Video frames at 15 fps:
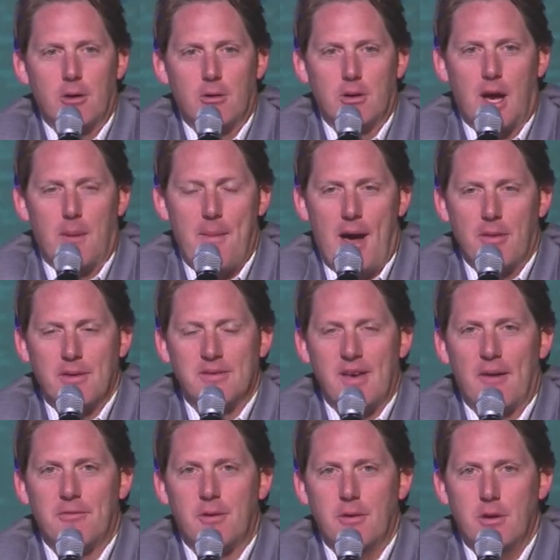It'll come out this
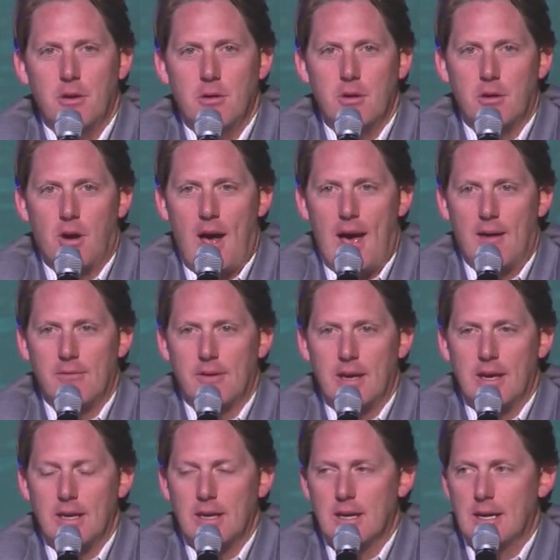afternoon. It'll have
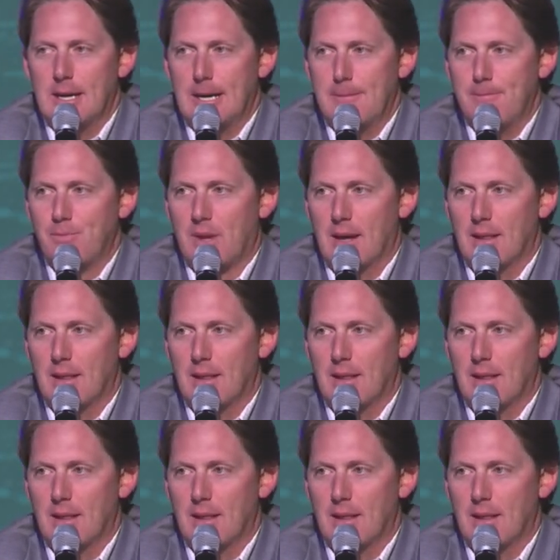a